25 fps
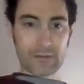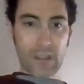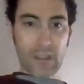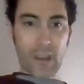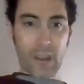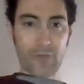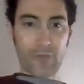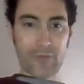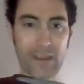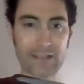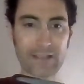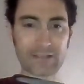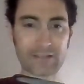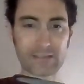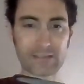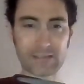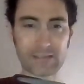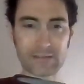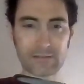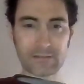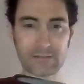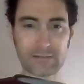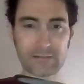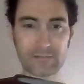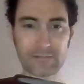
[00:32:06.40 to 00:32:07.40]
all right.
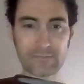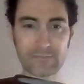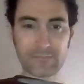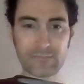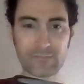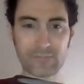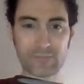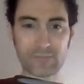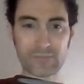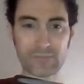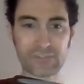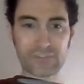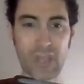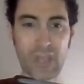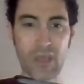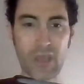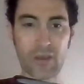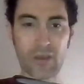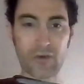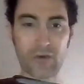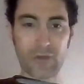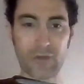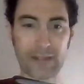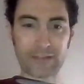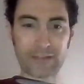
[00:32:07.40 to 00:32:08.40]

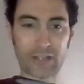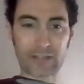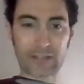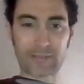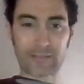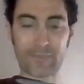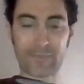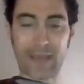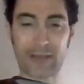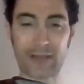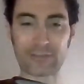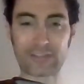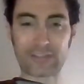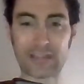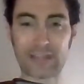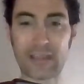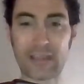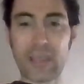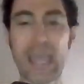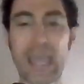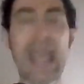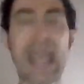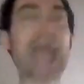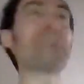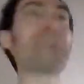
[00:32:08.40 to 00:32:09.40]
So I talked about,
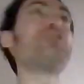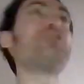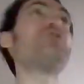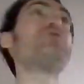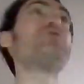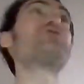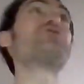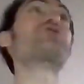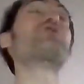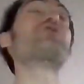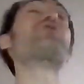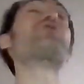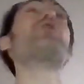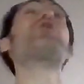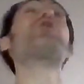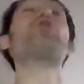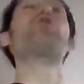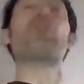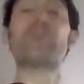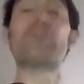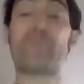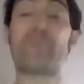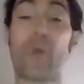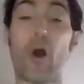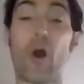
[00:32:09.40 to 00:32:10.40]
and
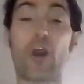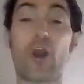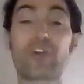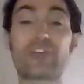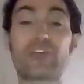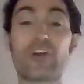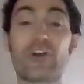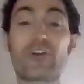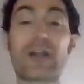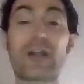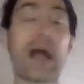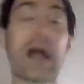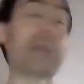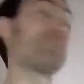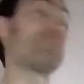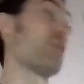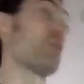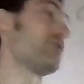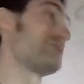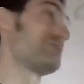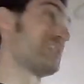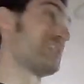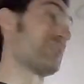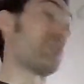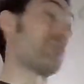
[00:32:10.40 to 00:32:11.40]
go to Parler. I'm
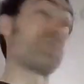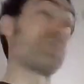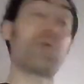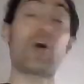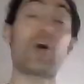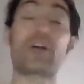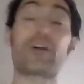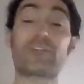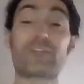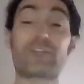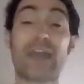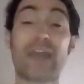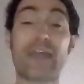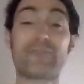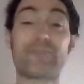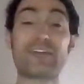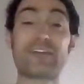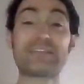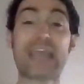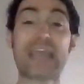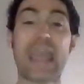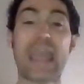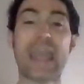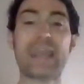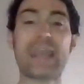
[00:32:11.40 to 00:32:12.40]
posting on Parler every
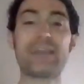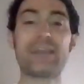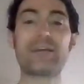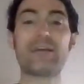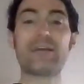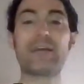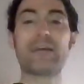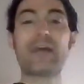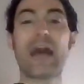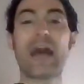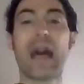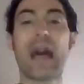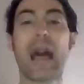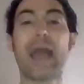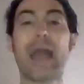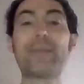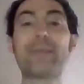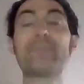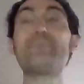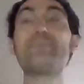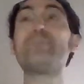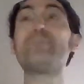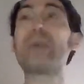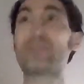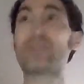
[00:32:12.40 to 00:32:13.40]
day. I
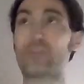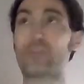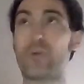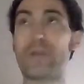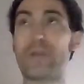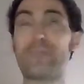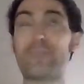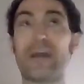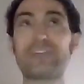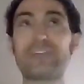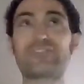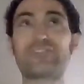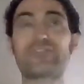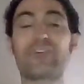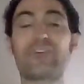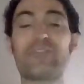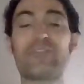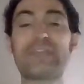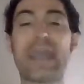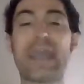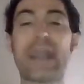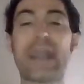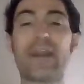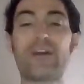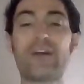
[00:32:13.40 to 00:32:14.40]
am Bitcoin Meister on
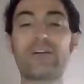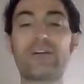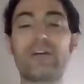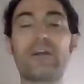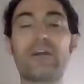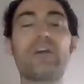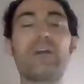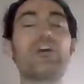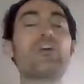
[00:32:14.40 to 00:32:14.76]
there.